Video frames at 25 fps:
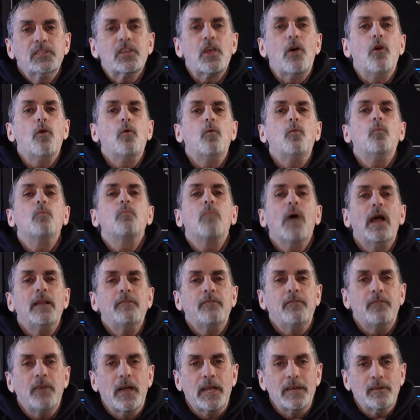So, my
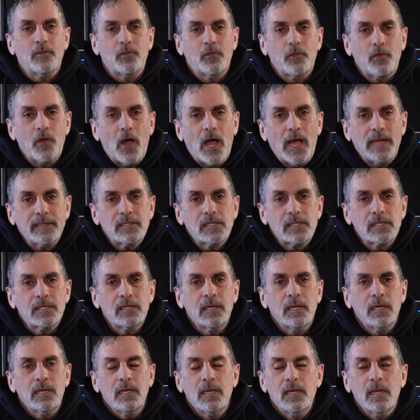final thoughts.
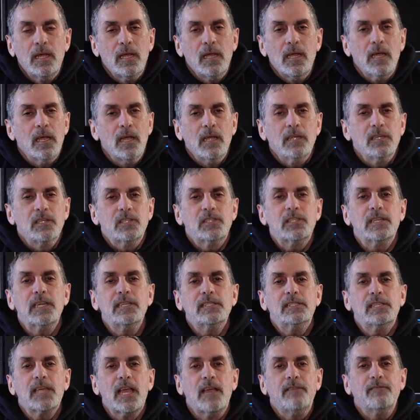
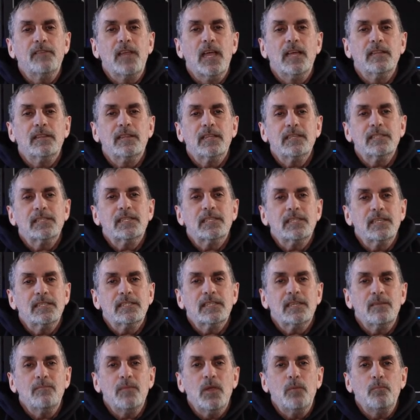Since I've got this
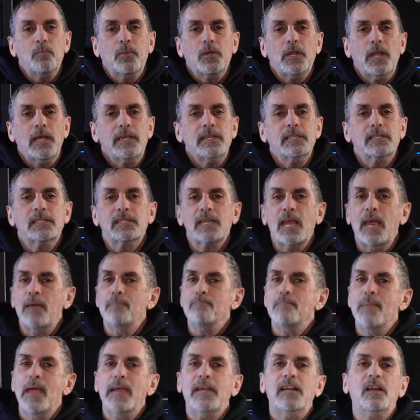system in place
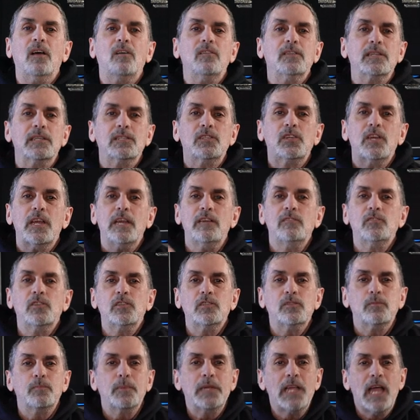and made all the
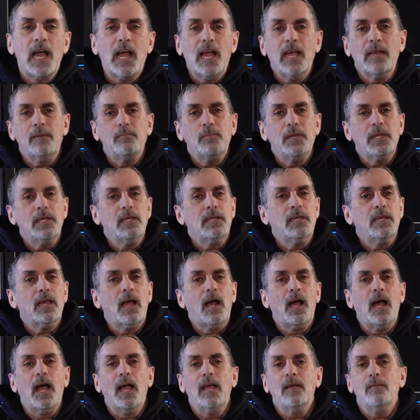changes behind me,
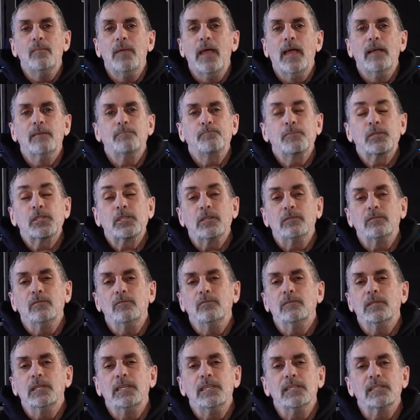I am
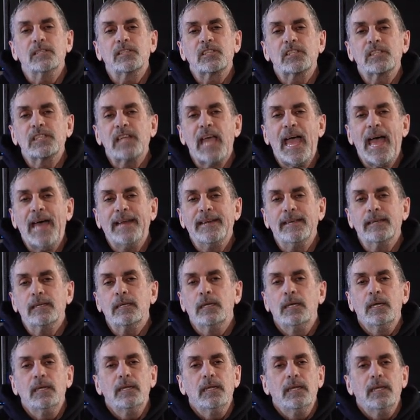absolutely ecstatic.